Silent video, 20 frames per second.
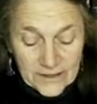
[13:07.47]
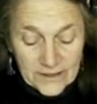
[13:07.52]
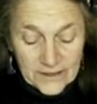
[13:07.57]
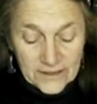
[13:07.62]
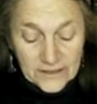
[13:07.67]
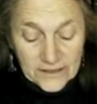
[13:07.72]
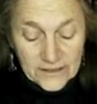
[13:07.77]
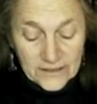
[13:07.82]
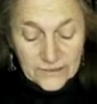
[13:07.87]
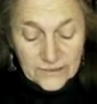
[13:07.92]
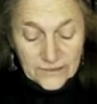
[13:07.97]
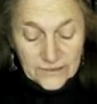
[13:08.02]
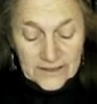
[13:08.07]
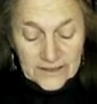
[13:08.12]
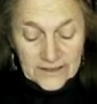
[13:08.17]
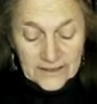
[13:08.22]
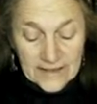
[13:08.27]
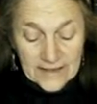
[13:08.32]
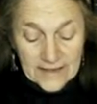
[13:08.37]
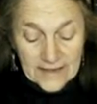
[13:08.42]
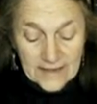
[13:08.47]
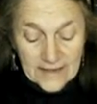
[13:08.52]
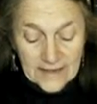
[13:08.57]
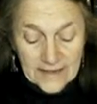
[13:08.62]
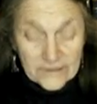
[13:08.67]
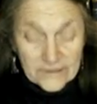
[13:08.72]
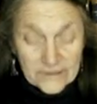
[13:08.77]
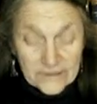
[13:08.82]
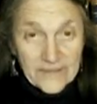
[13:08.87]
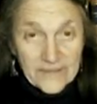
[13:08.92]
To use the
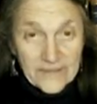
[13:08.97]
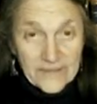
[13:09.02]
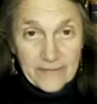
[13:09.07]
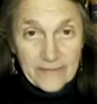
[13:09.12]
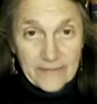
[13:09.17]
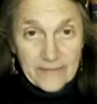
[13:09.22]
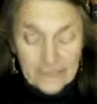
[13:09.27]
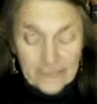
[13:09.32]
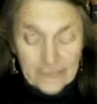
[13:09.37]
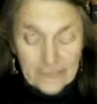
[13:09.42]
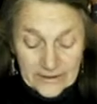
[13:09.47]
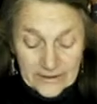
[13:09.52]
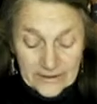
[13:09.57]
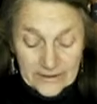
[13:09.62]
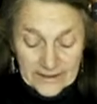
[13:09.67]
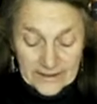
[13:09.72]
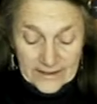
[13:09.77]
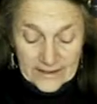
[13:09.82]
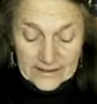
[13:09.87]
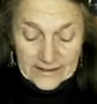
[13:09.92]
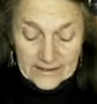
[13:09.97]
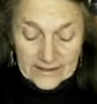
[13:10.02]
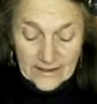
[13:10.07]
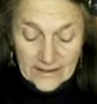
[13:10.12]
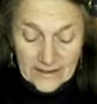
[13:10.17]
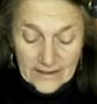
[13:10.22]
language of capabilities,